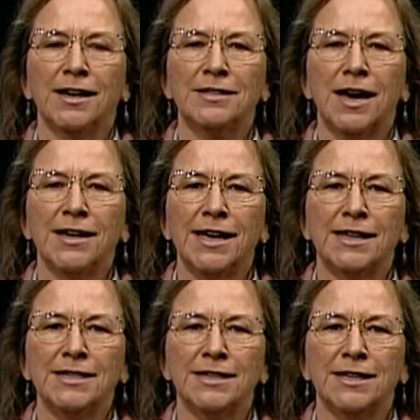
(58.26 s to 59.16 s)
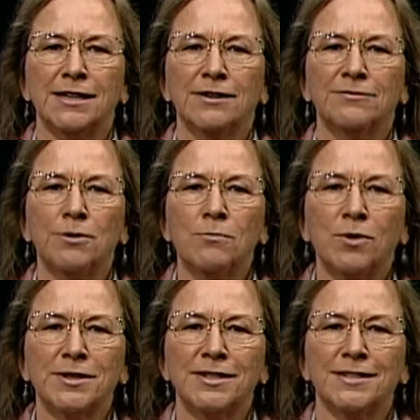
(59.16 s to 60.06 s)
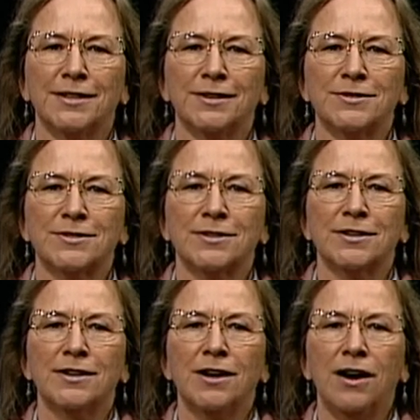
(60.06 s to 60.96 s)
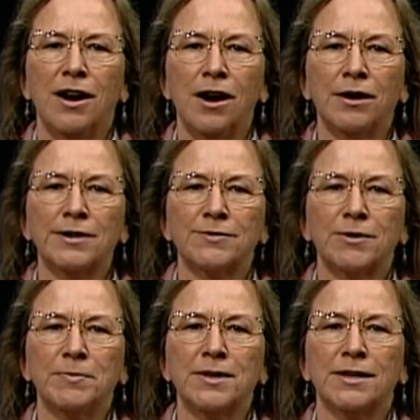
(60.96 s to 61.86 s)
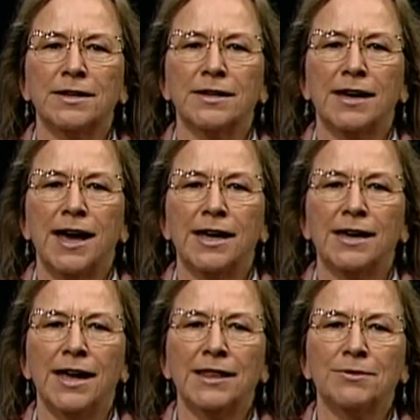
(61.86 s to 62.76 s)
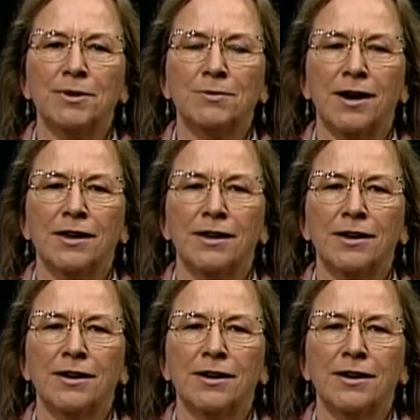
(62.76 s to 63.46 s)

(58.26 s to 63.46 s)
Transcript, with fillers: net for more details. RSVP at 831